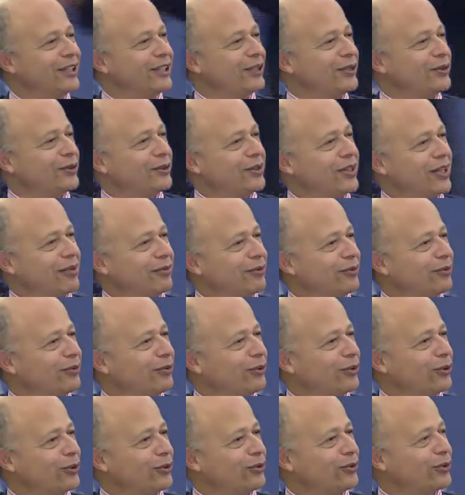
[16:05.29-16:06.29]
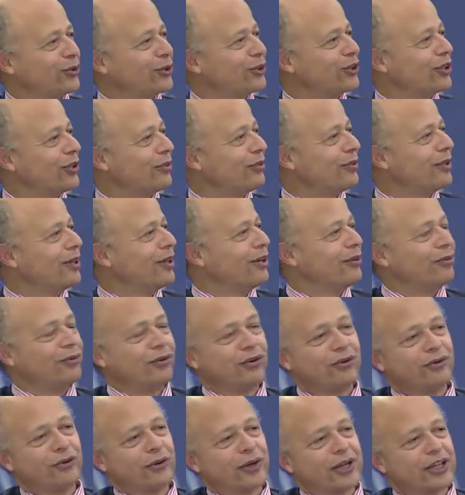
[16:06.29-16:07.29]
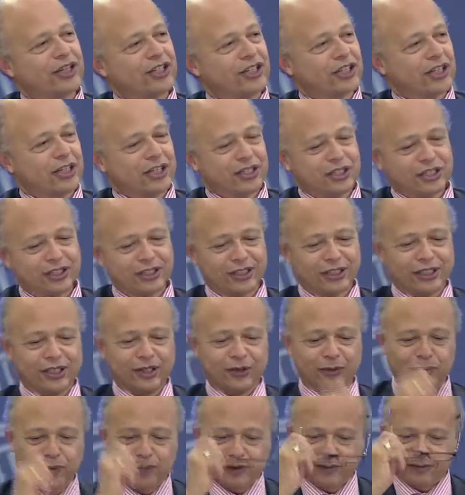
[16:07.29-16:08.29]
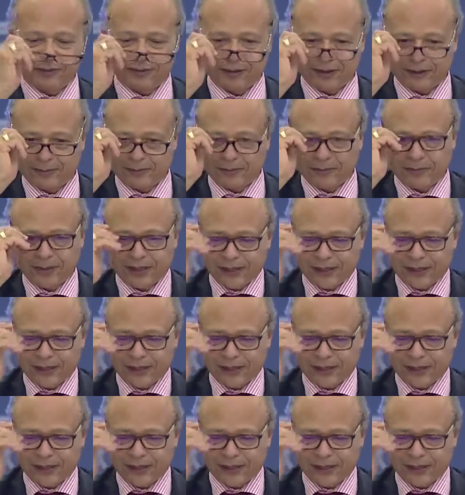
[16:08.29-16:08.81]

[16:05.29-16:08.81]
to take the floor for some further exchange with, uh,